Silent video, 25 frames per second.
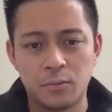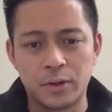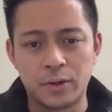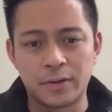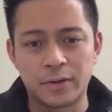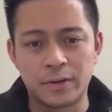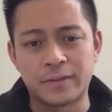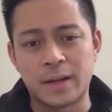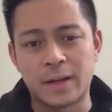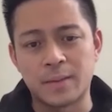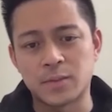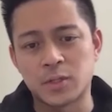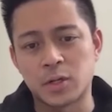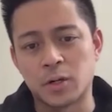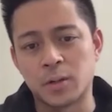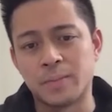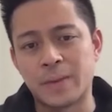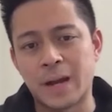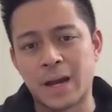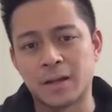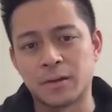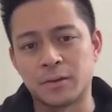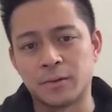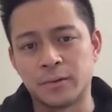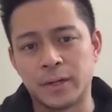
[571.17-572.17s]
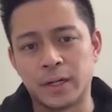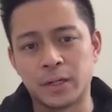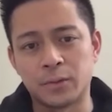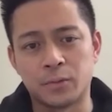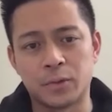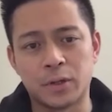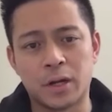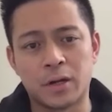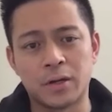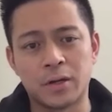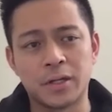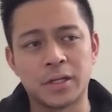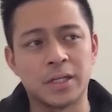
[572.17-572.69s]
what if times are bad, right?
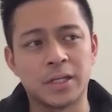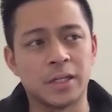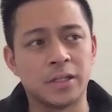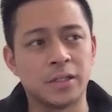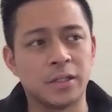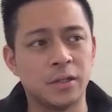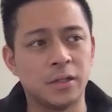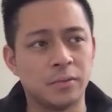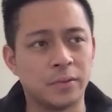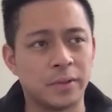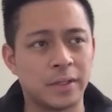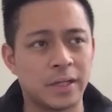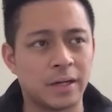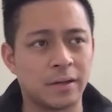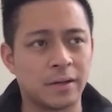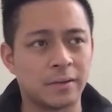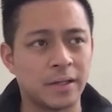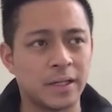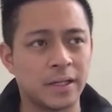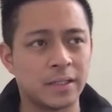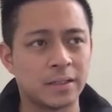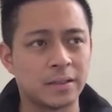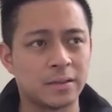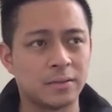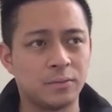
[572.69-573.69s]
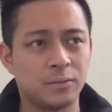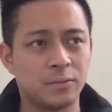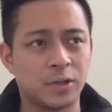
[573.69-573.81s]
Well, how are you gonna deal with that, right?